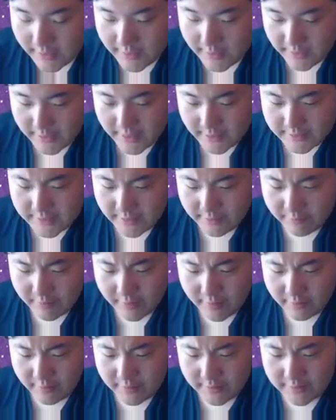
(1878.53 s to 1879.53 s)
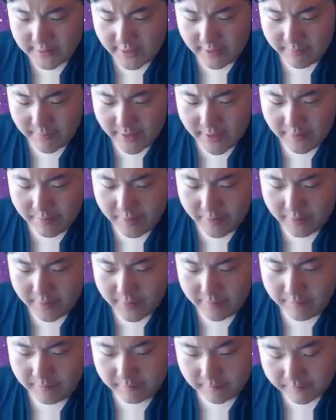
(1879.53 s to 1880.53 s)
Yeah, that's not really going to save my
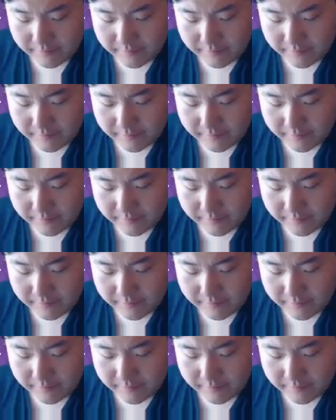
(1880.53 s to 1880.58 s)
opponent.